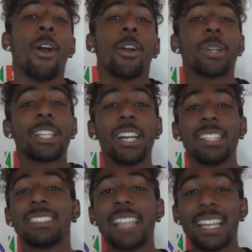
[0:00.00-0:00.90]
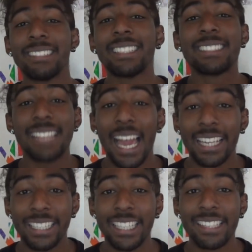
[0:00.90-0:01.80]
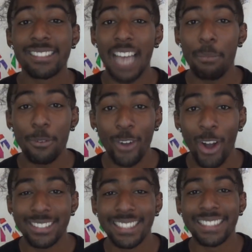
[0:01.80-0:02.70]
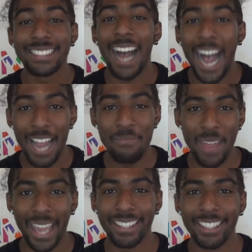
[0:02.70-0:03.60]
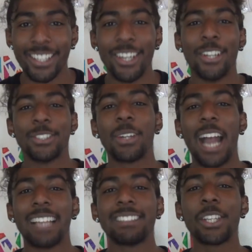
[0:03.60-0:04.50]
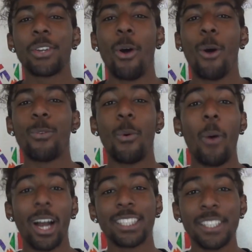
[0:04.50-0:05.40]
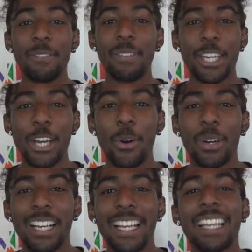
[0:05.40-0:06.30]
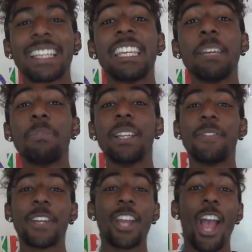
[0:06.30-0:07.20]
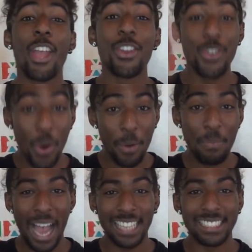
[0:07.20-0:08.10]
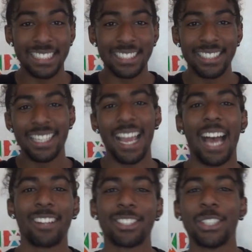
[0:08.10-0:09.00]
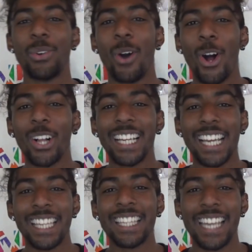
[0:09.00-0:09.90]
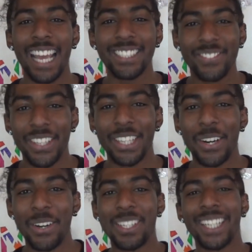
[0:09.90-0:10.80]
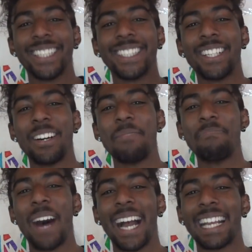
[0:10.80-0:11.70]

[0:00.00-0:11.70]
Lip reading: because that is exactly the type of content I make. So guys, thank you all for watching the video. Keep living your passion. I'll see you all in the next video. Bye